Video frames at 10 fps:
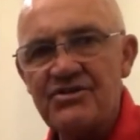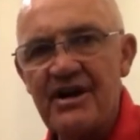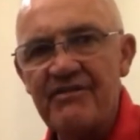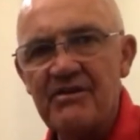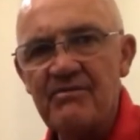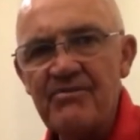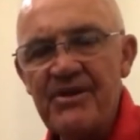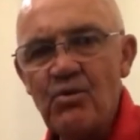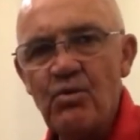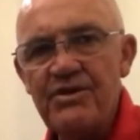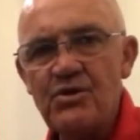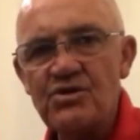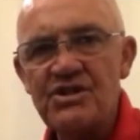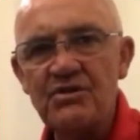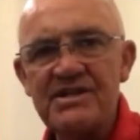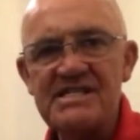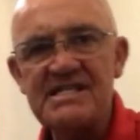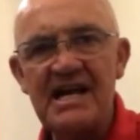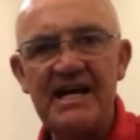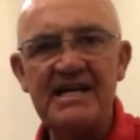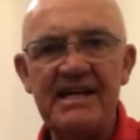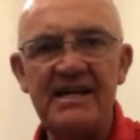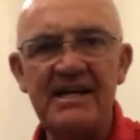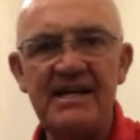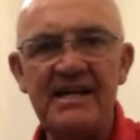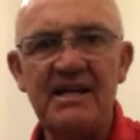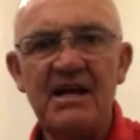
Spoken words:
to travel with your shoulders slightly,